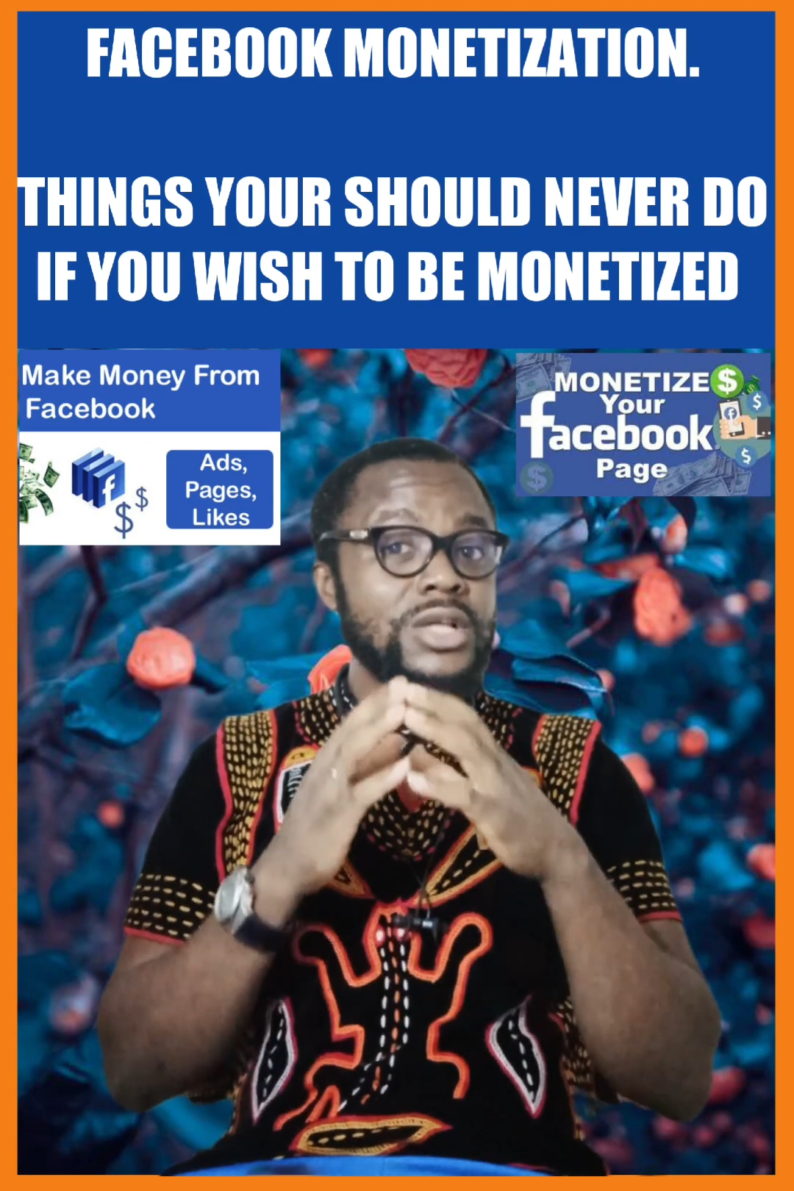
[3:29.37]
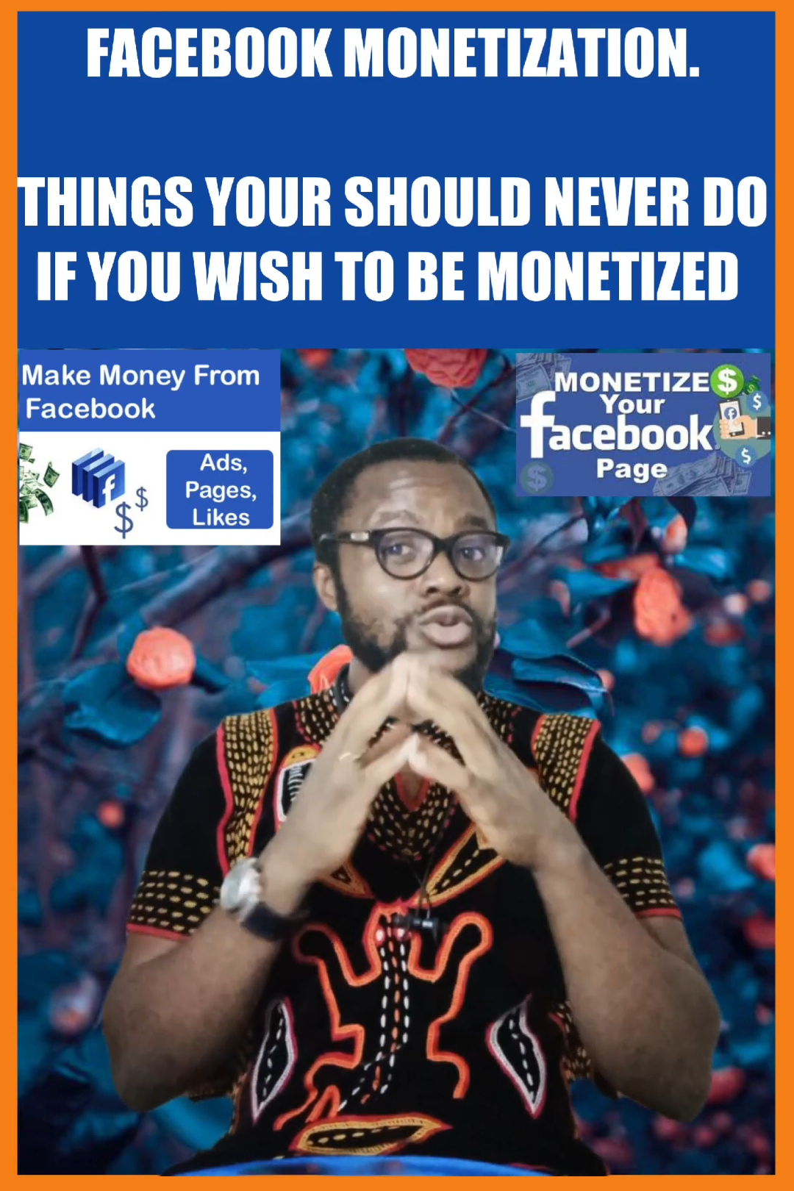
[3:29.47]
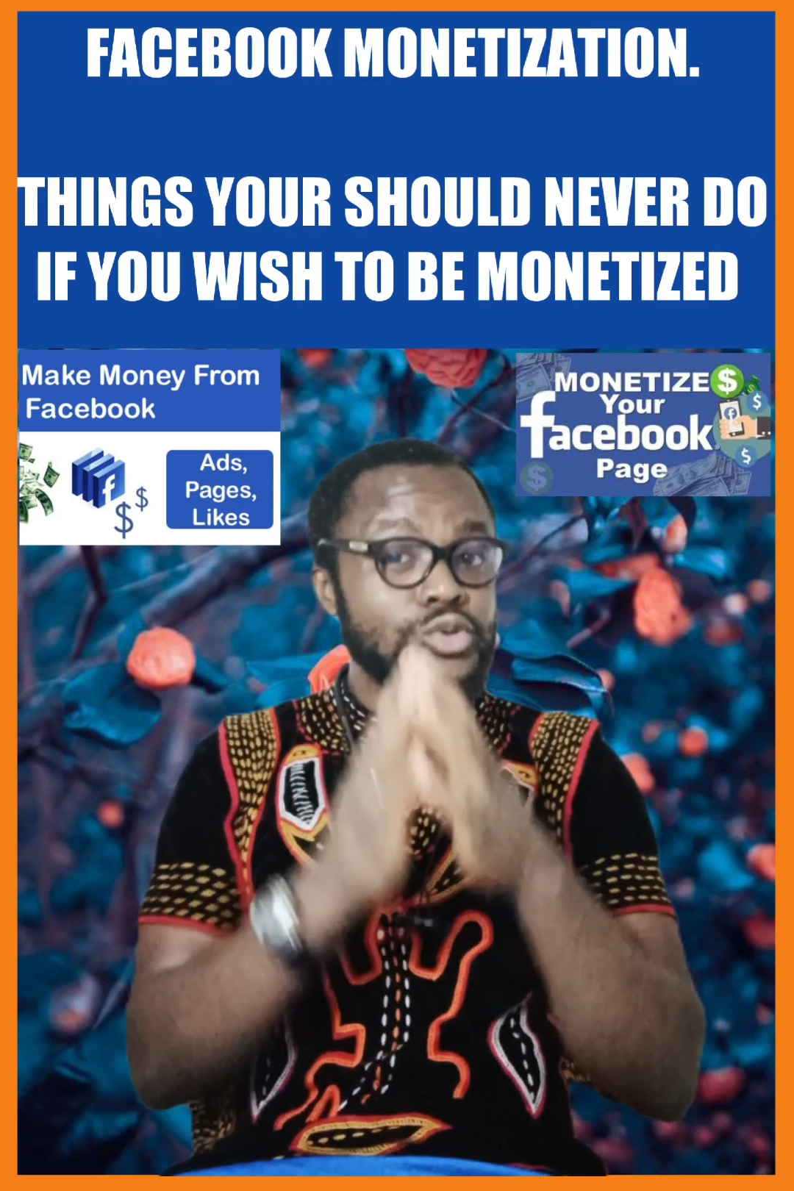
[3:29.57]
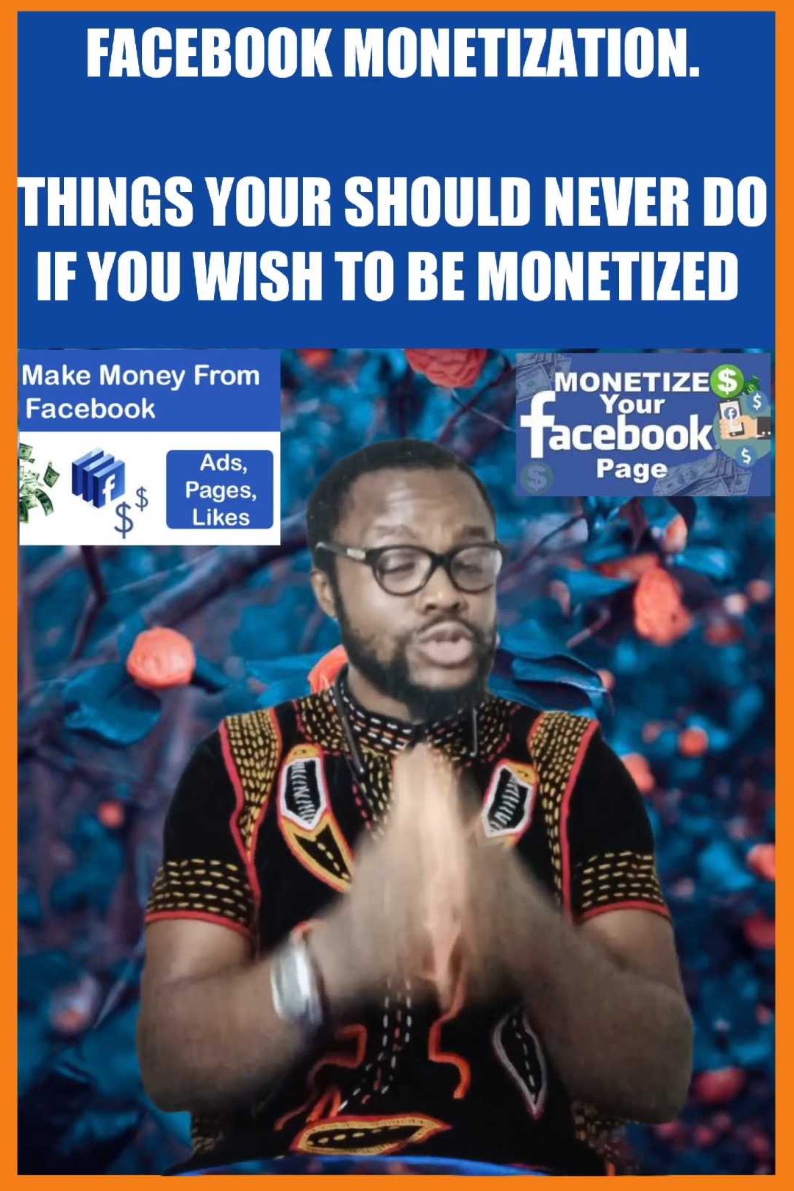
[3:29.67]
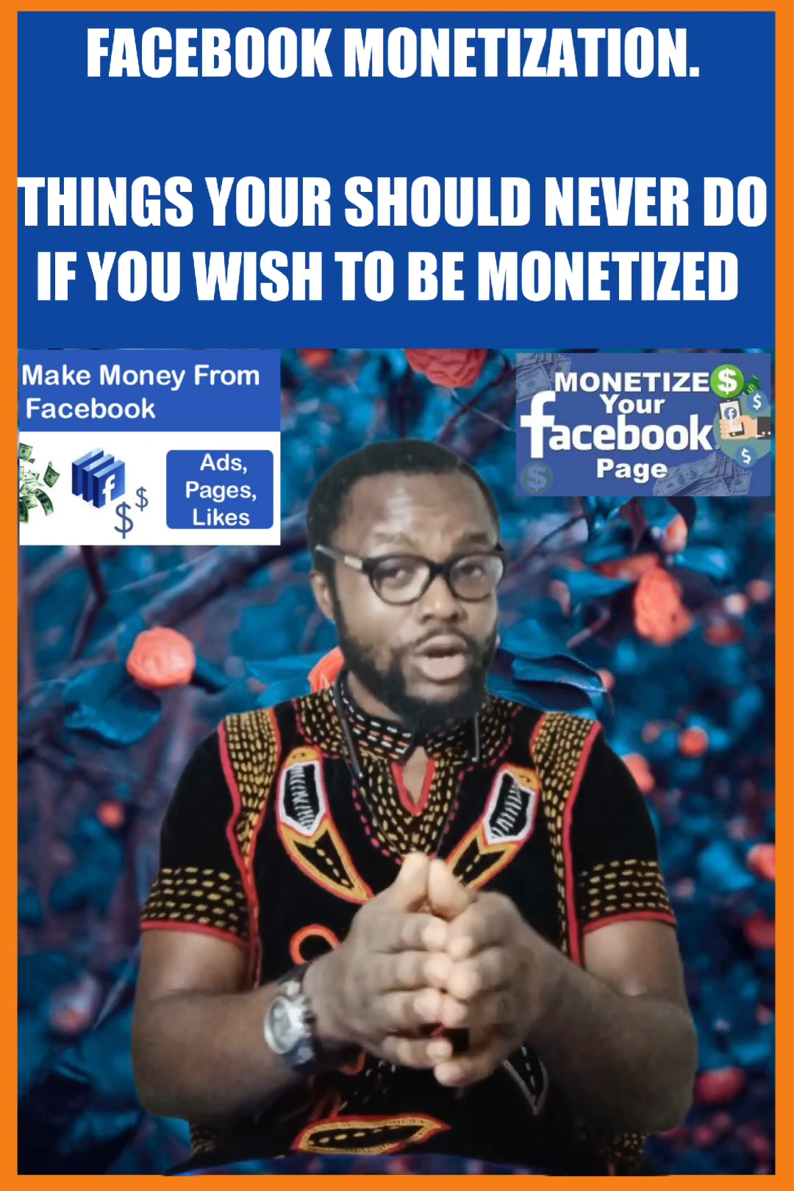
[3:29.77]

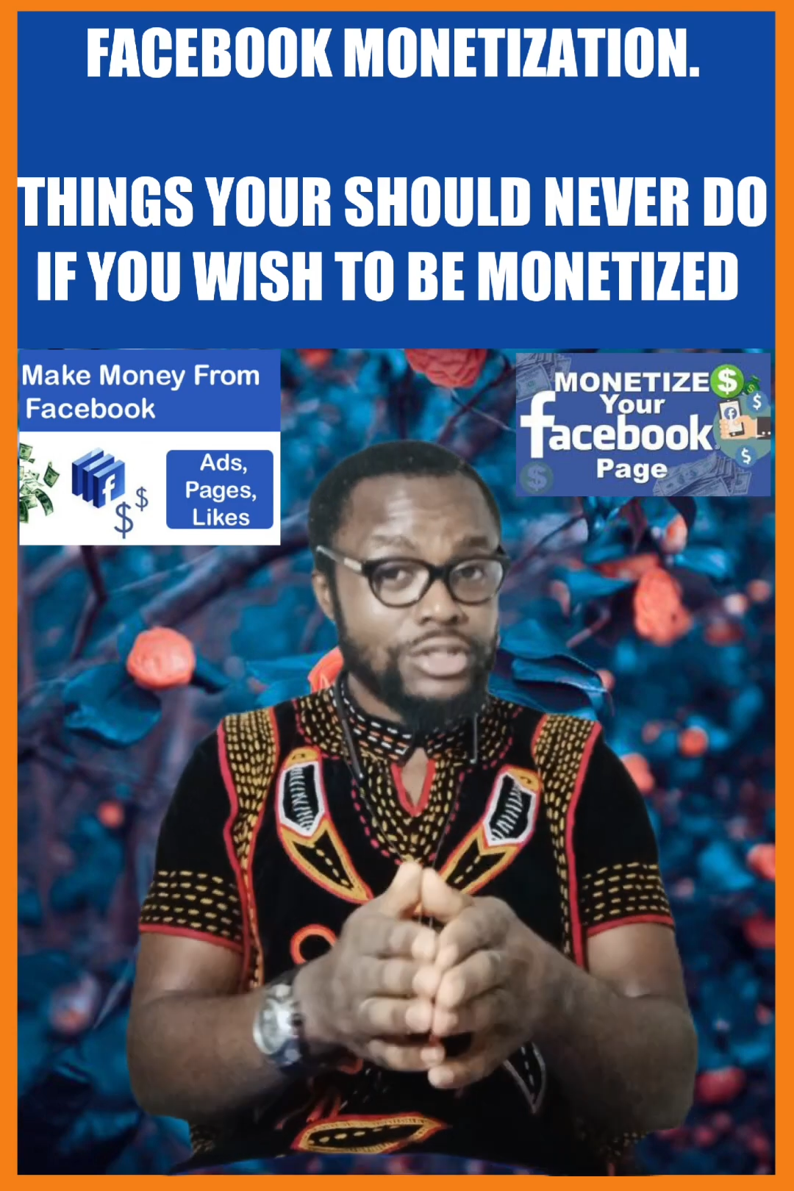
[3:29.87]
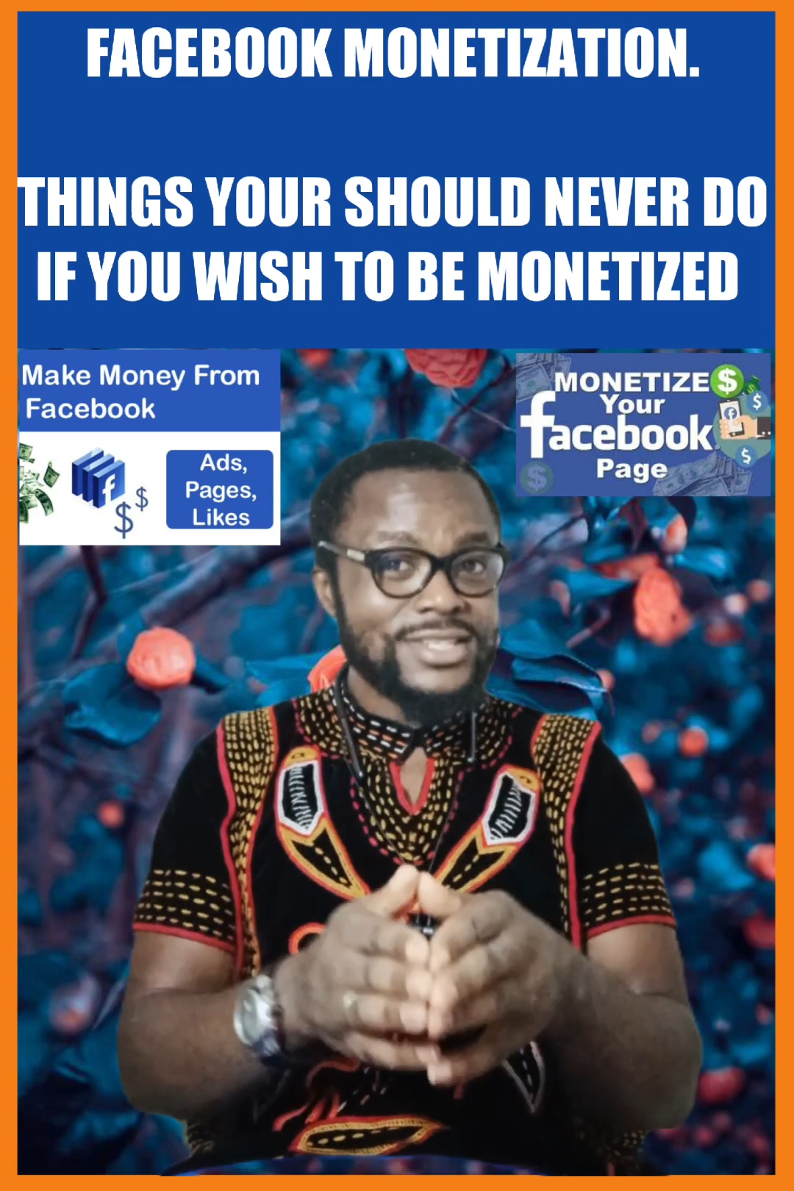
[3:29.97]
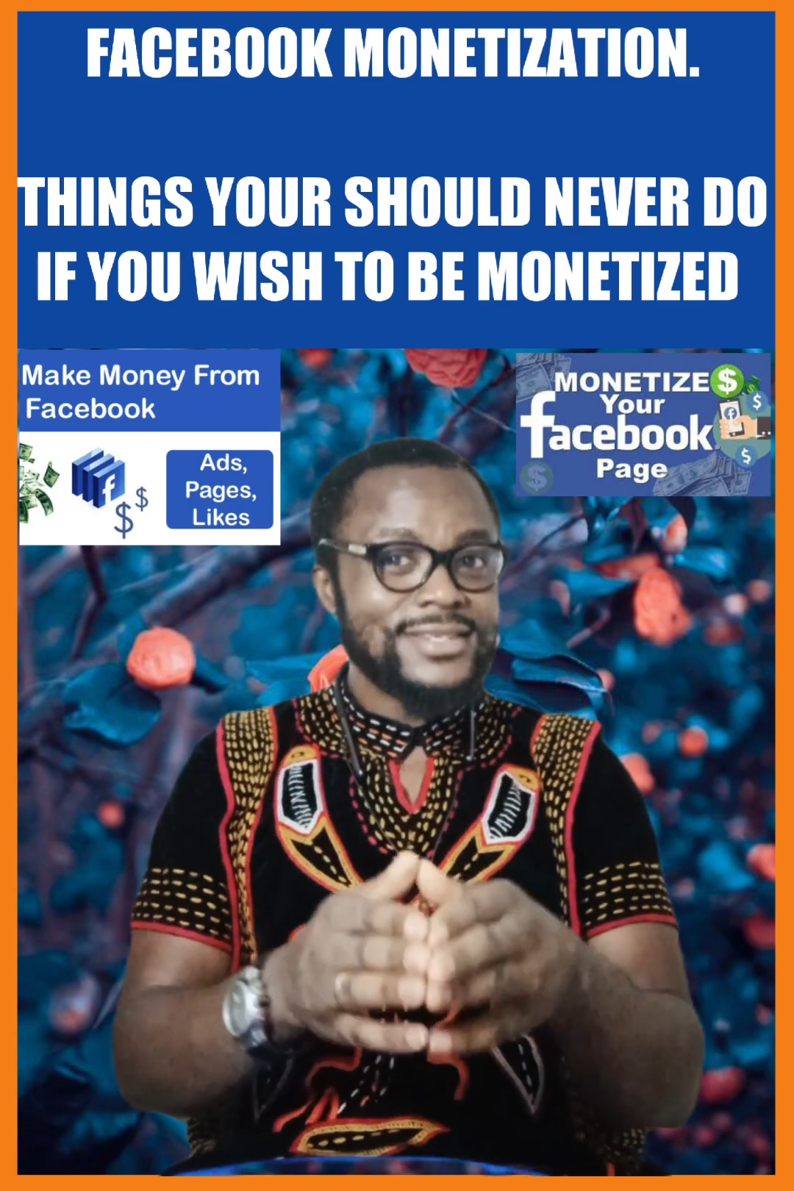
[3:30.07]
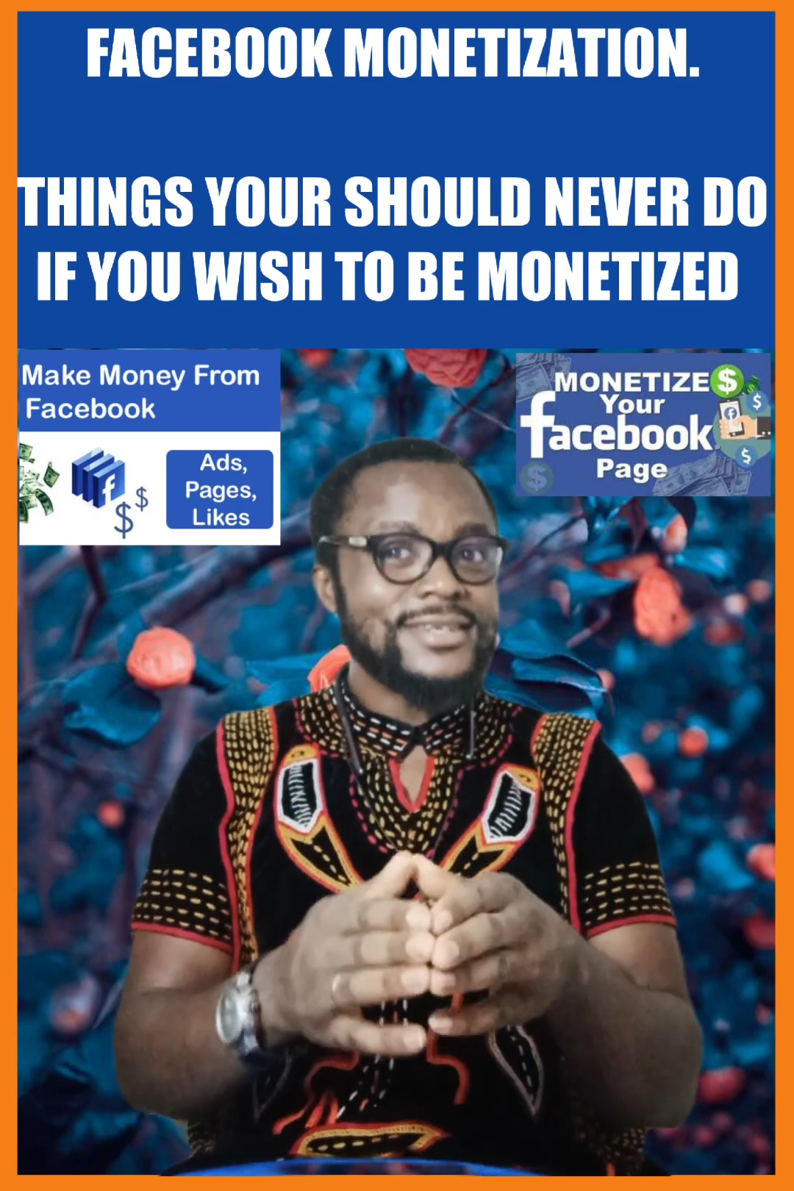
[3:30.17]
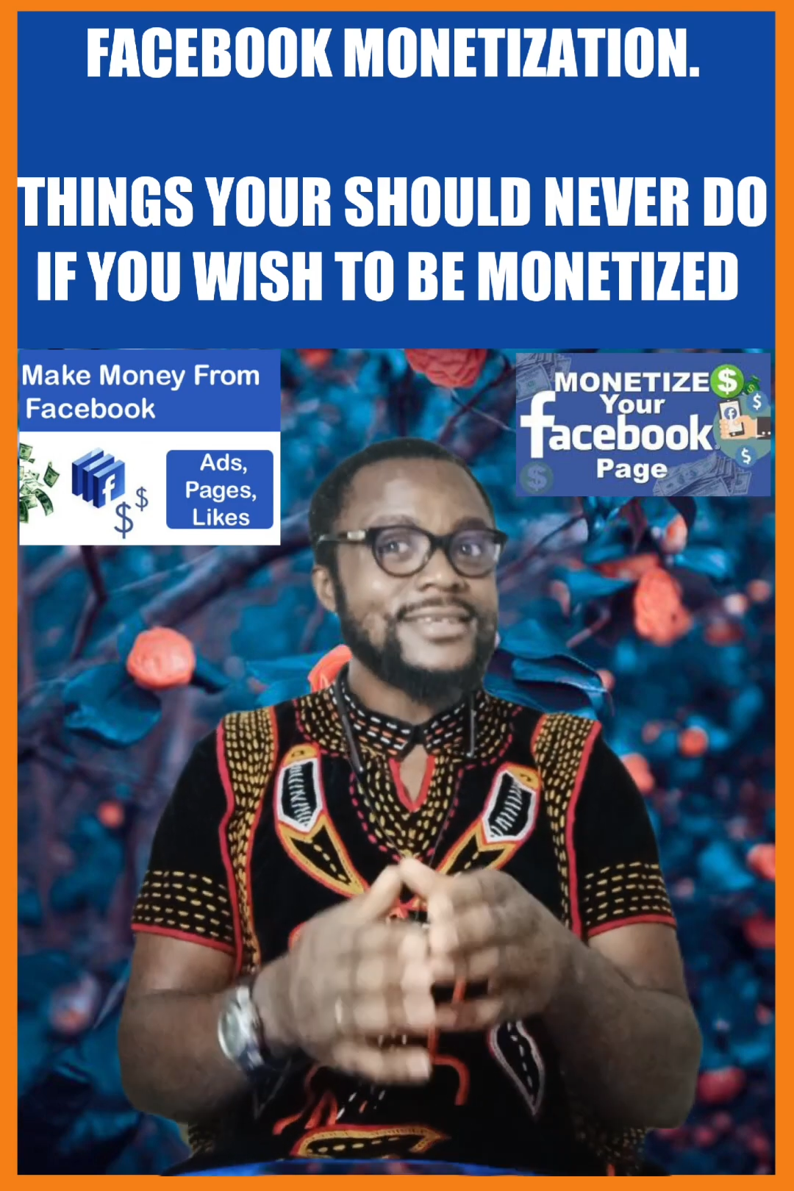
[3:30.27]
you touch,